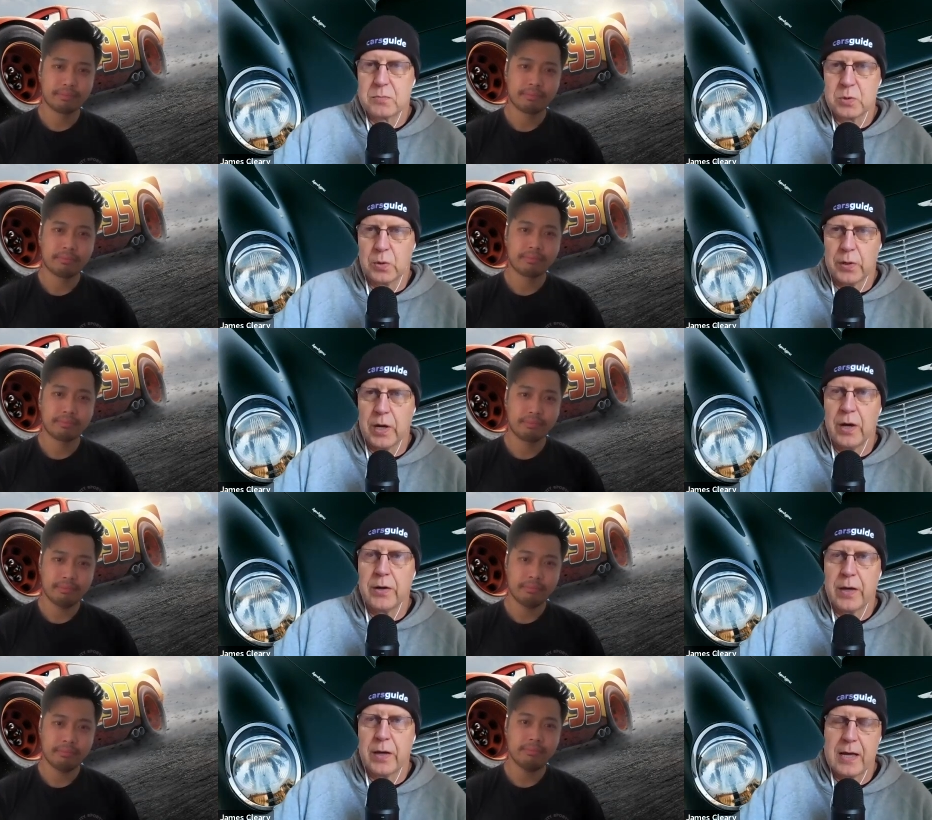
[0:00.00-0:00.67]

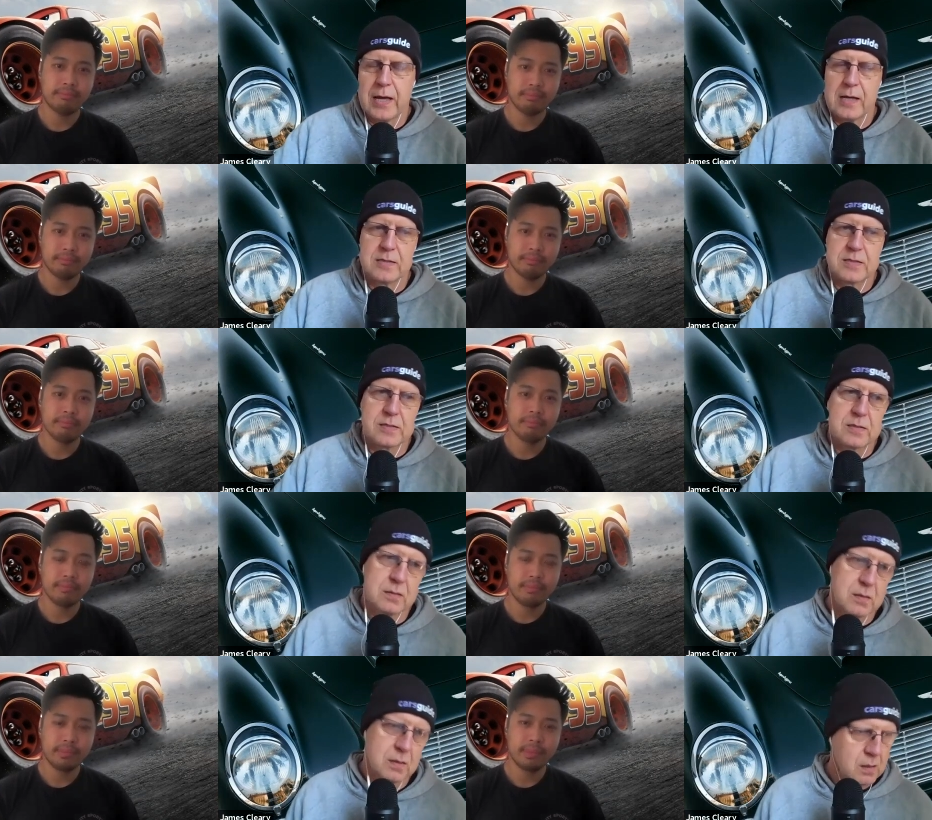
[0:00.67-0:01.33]
Speaker 1: Toyota
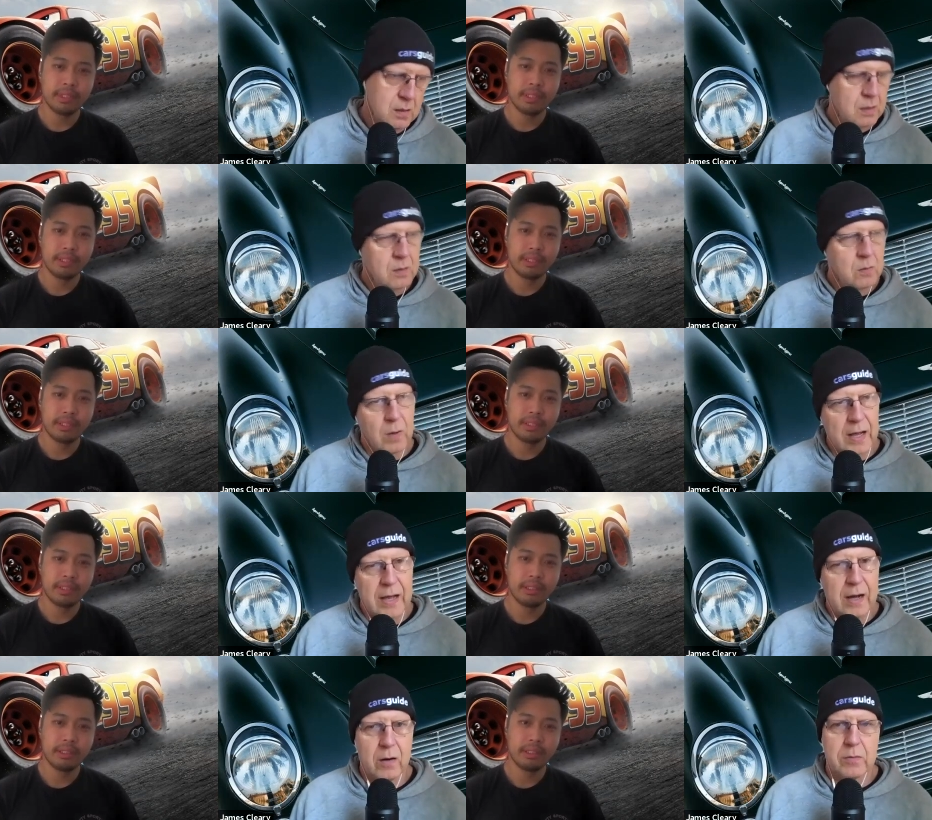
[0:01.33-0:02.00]
has,
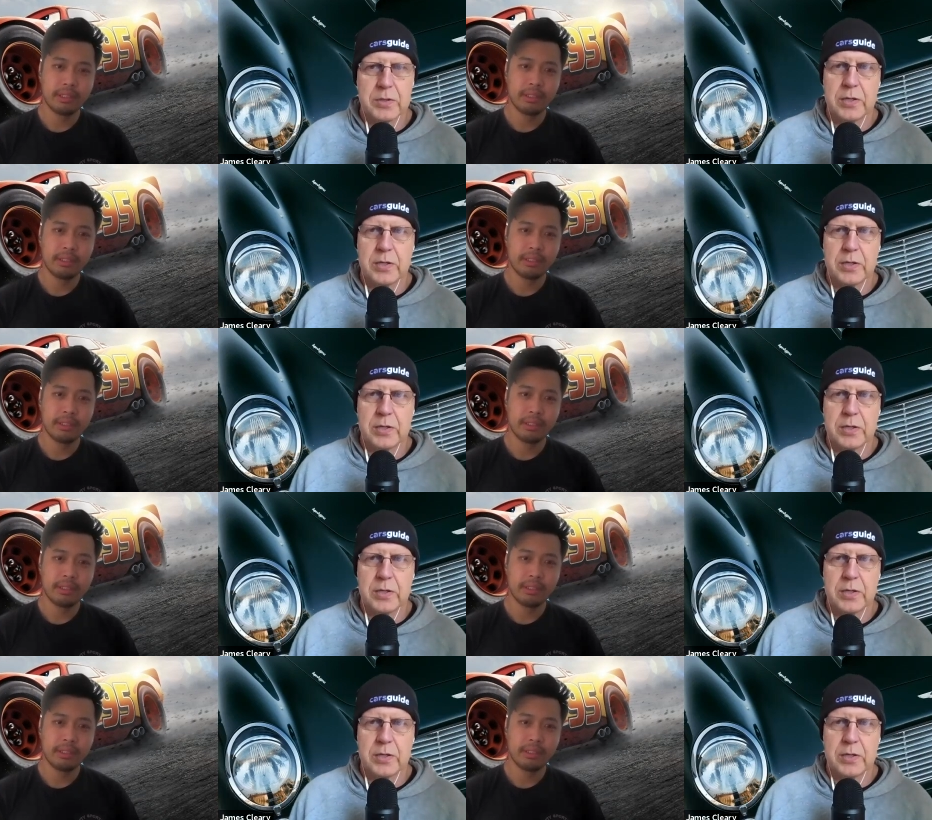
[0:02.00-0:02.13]
wow,